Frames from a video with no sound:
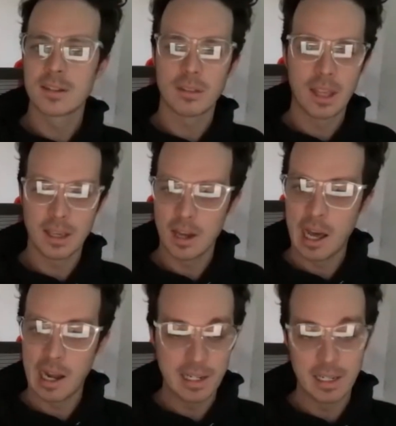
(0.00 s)
Thank
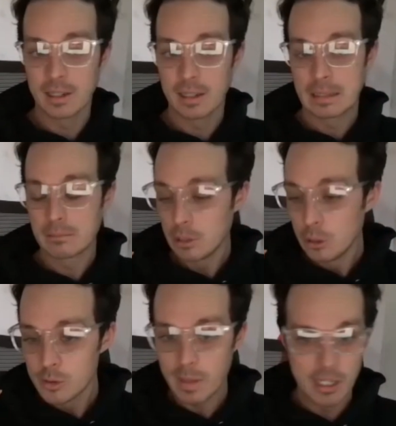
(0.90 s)
God I didn't like
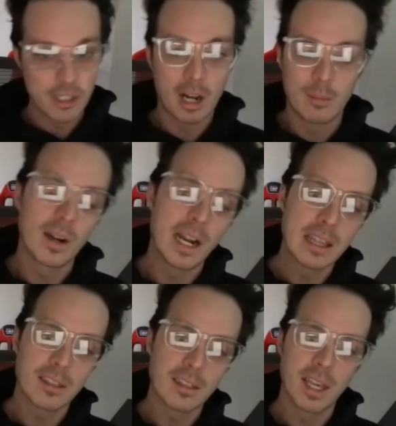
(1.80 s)
lose my job or
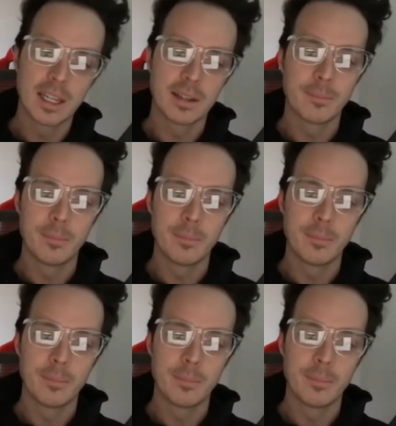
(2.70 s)
anything,